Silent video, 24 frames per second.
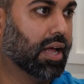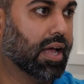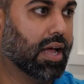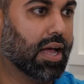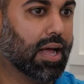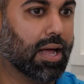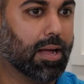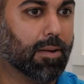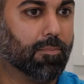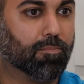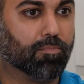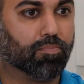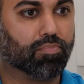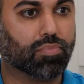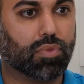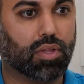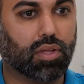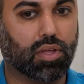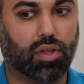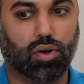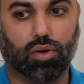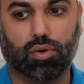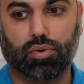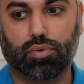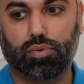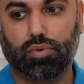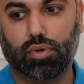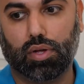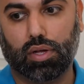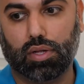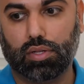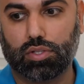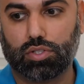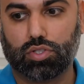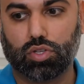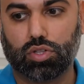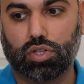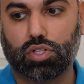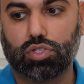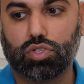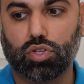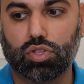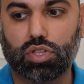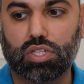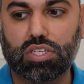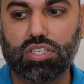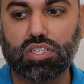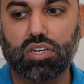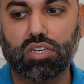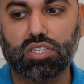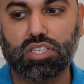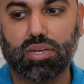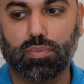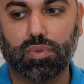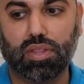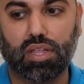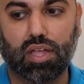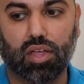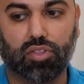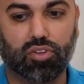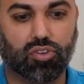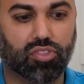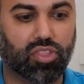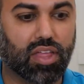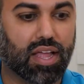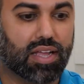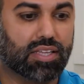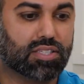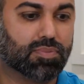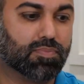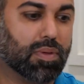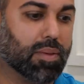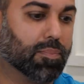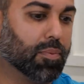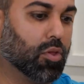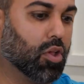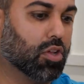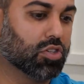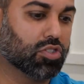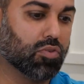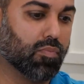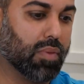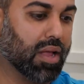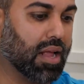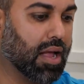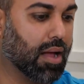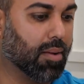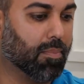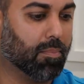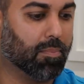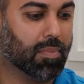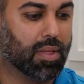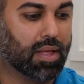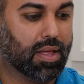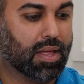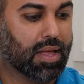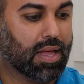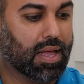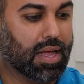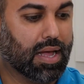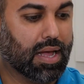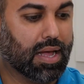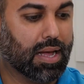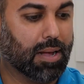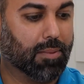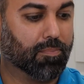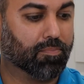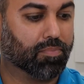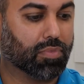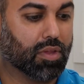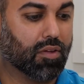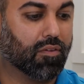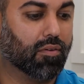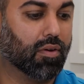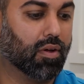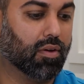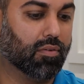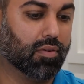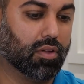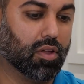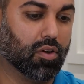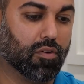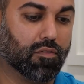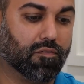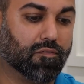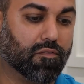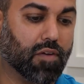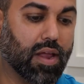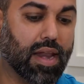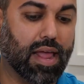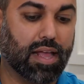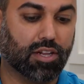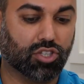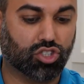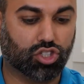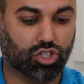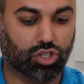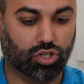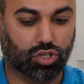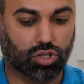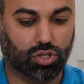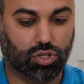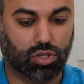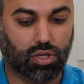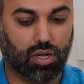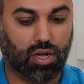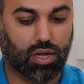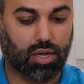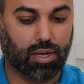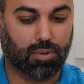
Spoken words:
So these are some of the other things. People also become, financial